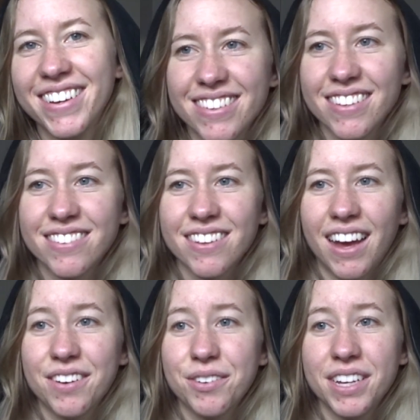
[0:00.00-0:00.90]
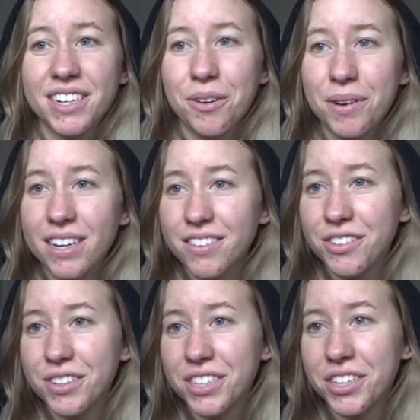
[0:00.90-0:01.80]
because I don't really know what else you
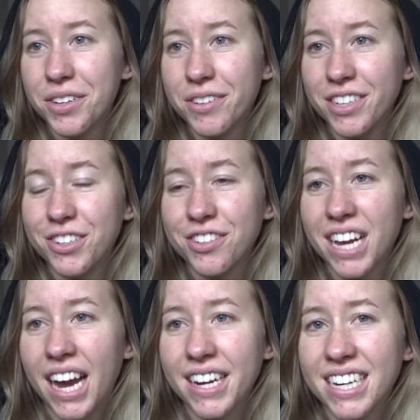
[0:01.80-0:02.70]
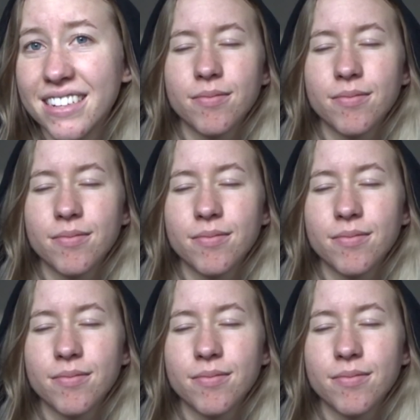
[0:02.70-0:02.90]
can do. You just gotta.